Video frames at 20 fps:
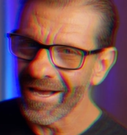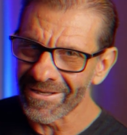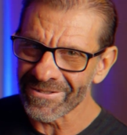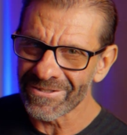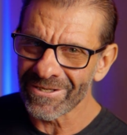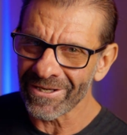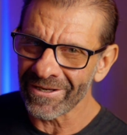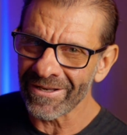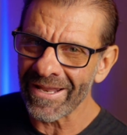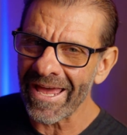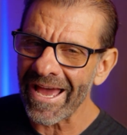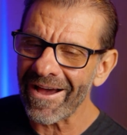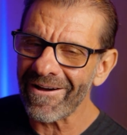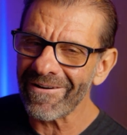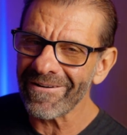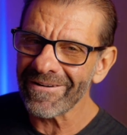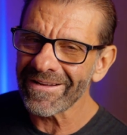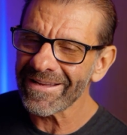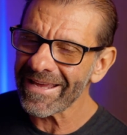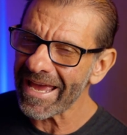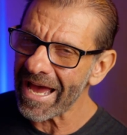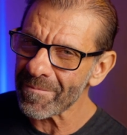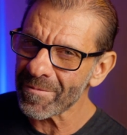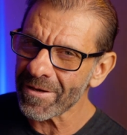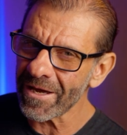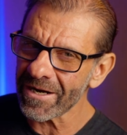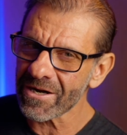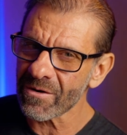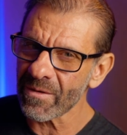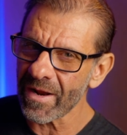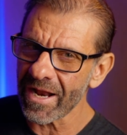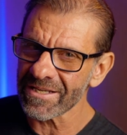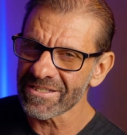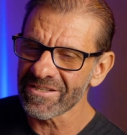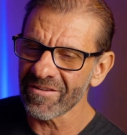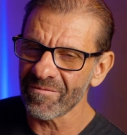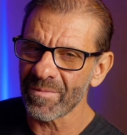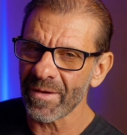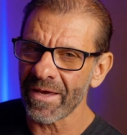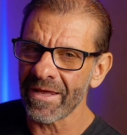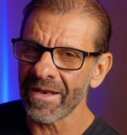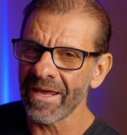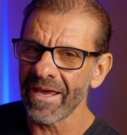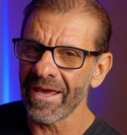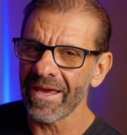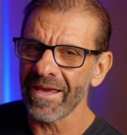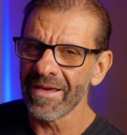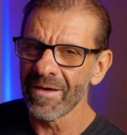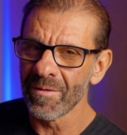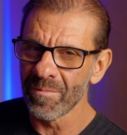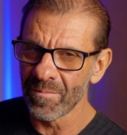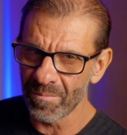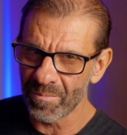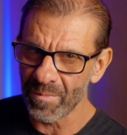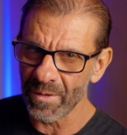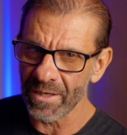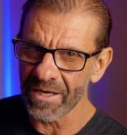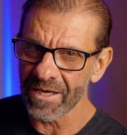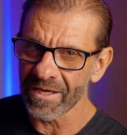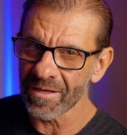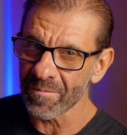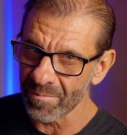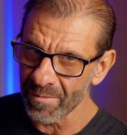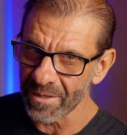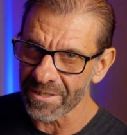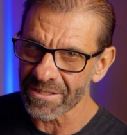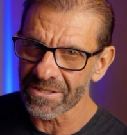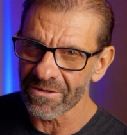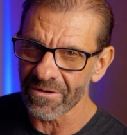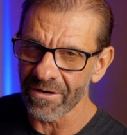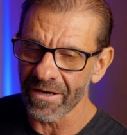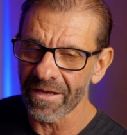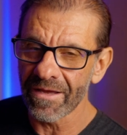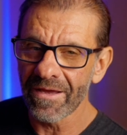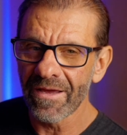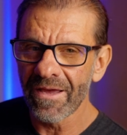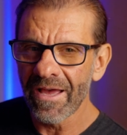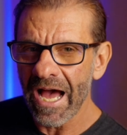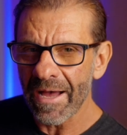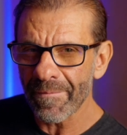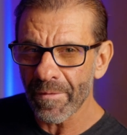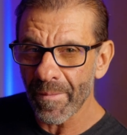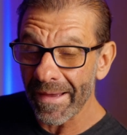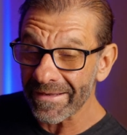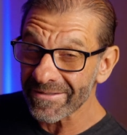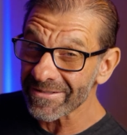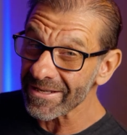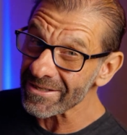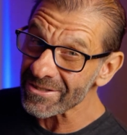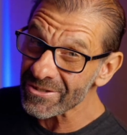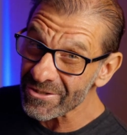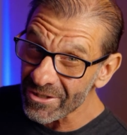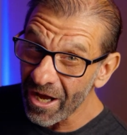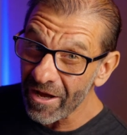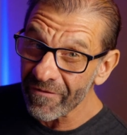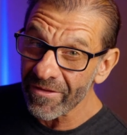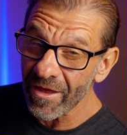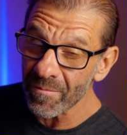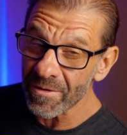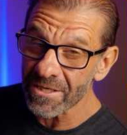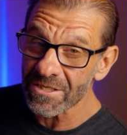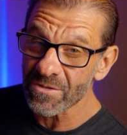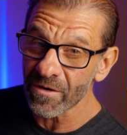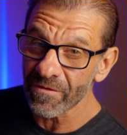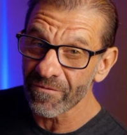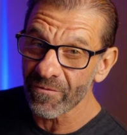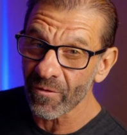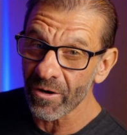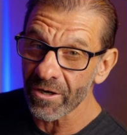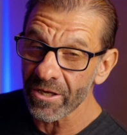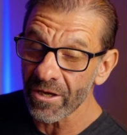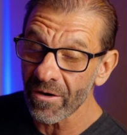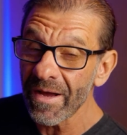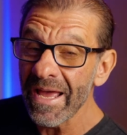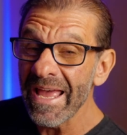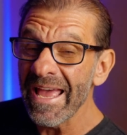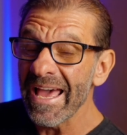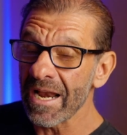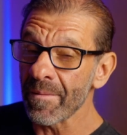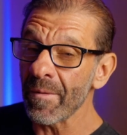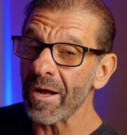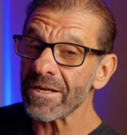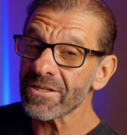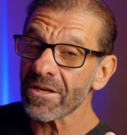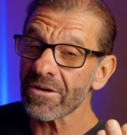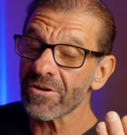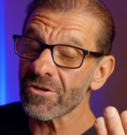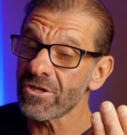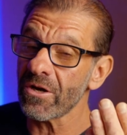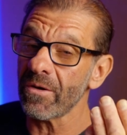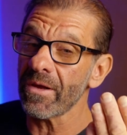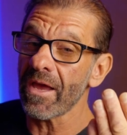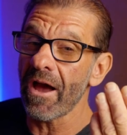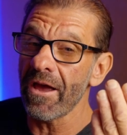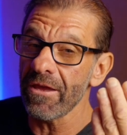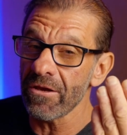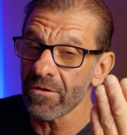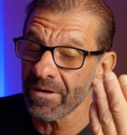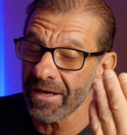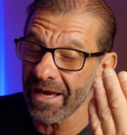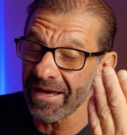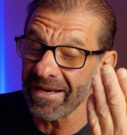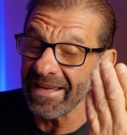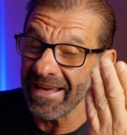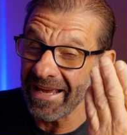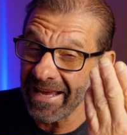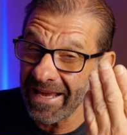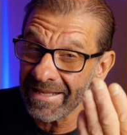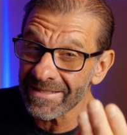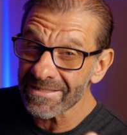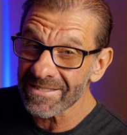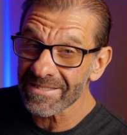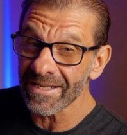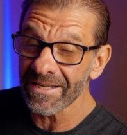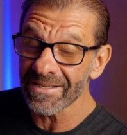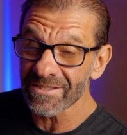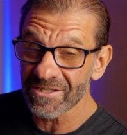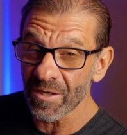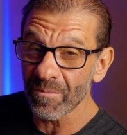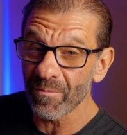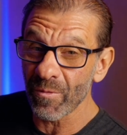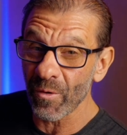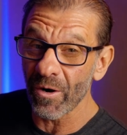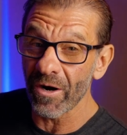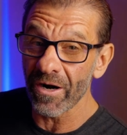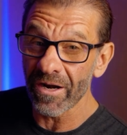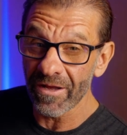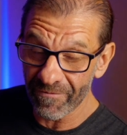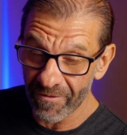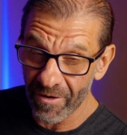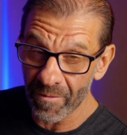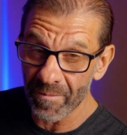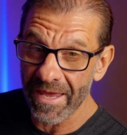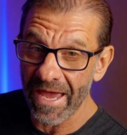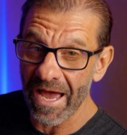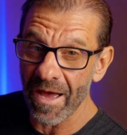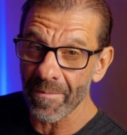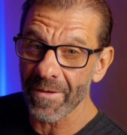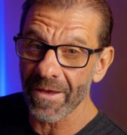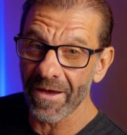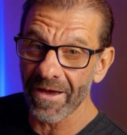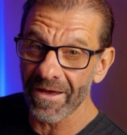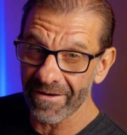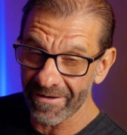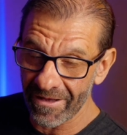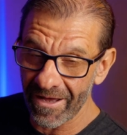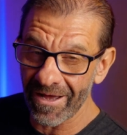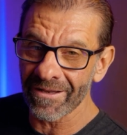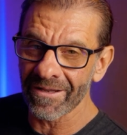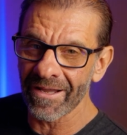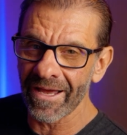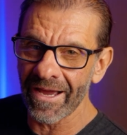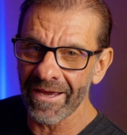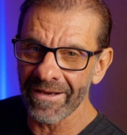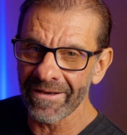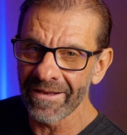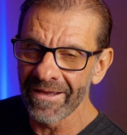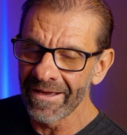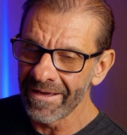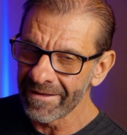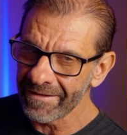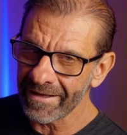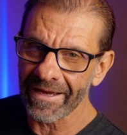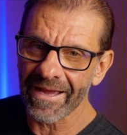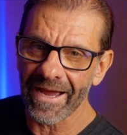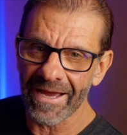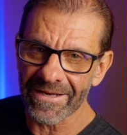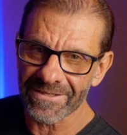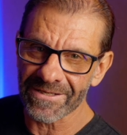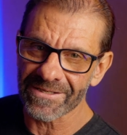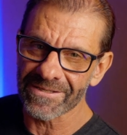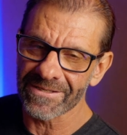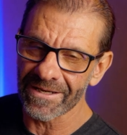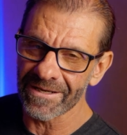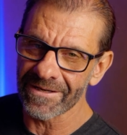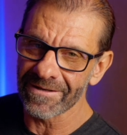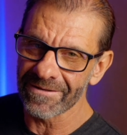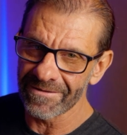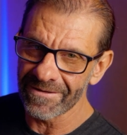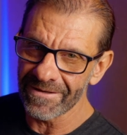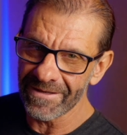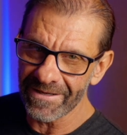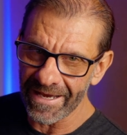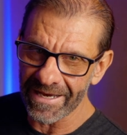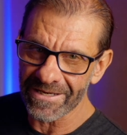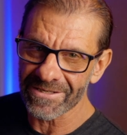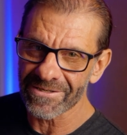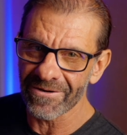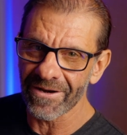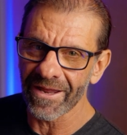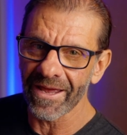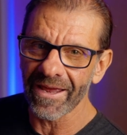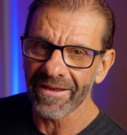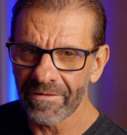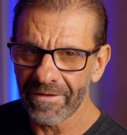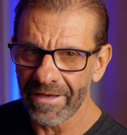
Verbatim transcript: Until now, CapCut credits have been a big mystery. I'm about to solve that mystery for you, and I'm also gonna show you how you can get instant support from CapCut online, like I just did yesterday.